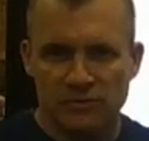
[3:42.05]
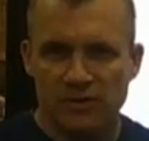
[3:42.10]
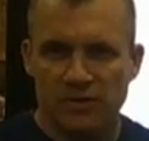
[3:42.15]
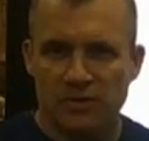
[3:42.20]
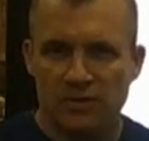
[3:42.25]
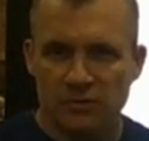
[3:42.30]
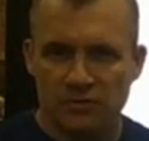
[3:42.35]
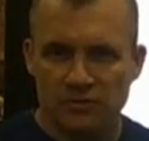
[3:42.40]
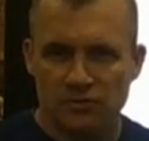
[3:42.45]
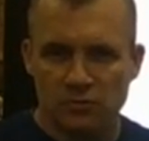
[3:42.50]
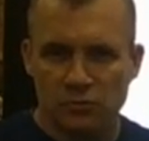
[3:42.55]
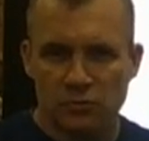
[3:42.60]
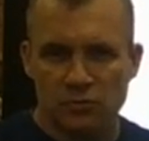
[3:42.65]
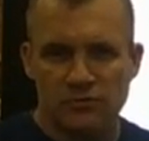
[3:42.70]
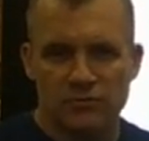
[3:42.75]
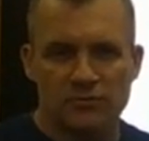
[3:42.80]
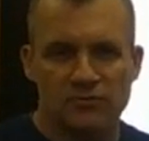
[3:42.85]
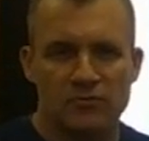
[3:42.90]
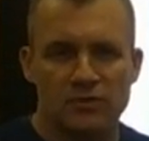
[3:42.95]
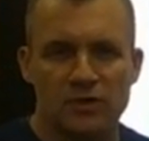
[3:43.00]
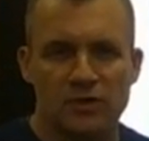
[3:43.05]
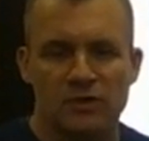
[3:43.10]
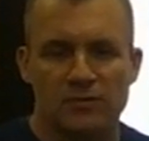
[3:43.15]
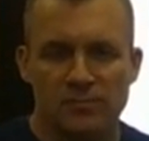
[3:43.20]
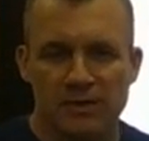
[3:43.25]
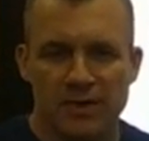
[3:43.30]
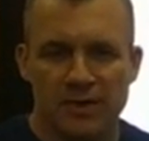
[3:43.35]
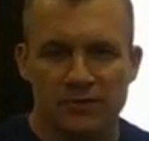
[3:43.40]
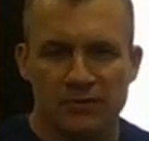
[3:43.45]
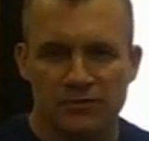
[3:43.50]
and it also works if you got a
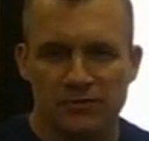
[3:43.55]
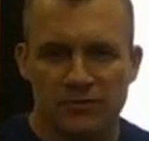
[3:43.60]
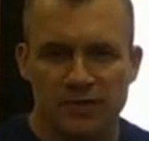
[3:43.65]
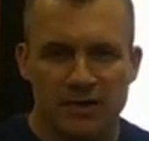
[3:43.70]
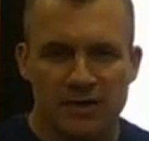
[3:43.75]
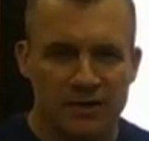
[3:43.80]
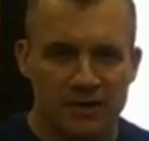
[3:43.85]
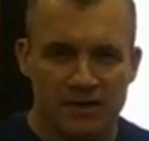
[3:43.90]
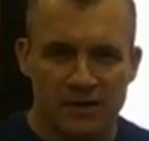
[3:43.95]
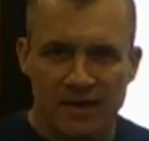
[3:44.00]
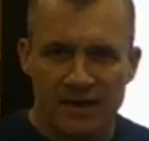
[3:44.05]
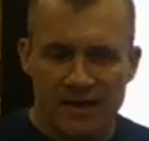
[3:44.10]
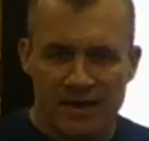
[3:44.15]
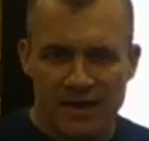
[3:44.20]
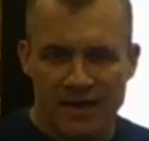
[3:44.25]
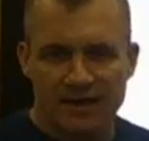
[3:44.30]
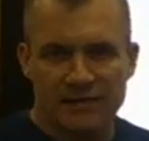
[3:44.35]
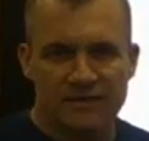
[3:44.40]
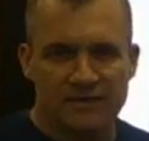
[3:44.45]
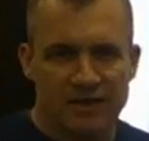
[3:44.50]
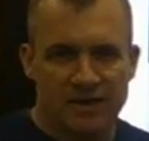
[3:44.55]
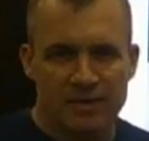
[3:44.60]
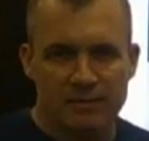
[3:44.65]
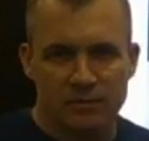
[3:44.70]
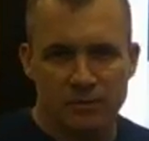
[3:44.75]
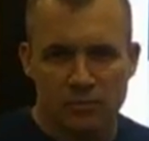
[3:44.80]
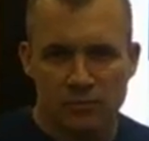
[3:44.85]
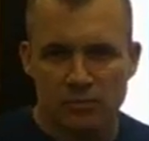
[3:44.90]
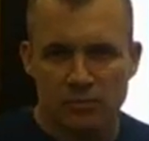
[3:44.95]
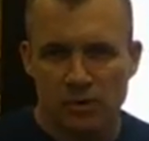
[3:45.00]
banner stand and a
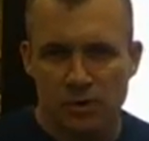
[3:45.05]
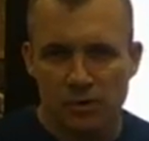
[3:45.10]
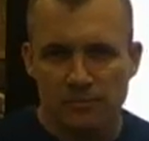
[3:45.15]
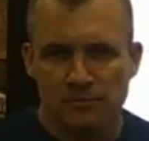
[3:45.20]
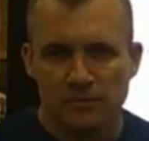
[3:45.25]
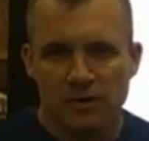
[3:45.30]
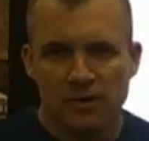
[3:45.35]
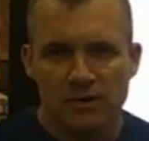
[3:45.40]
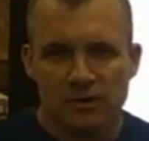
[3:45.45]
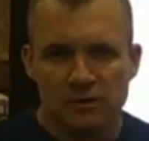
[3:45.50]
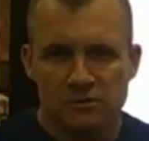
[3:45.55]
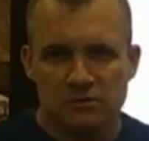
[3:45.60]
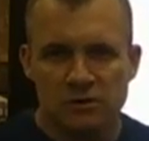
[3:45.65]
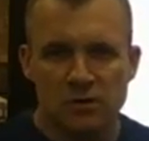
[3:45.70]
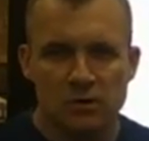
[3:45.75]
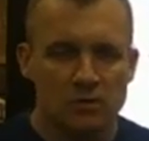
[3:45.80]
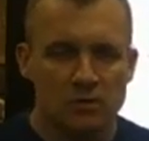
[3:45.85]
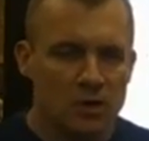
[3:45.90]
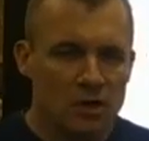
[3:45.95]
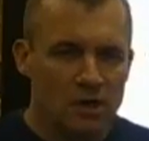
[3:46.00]
table throw. So